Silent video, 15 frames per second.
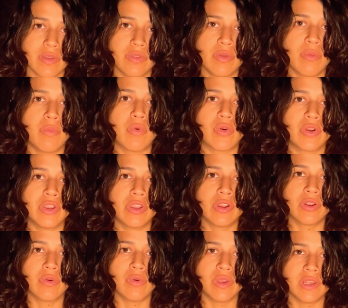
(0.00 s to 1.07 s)
the more you're
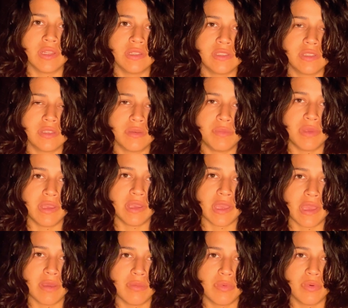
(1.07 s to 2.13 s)
going to
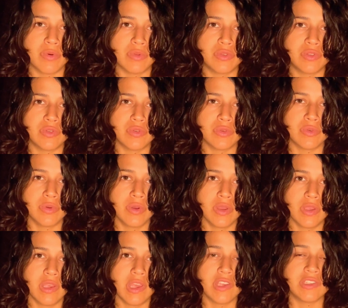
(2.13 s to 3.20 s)
be able to
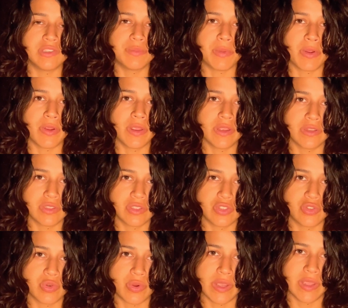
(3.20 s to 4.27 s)
experience
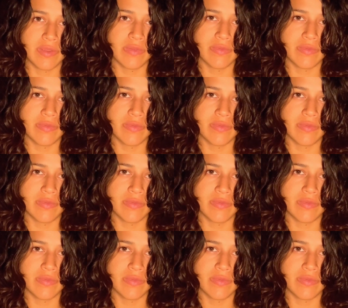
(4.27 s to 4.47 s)
joy.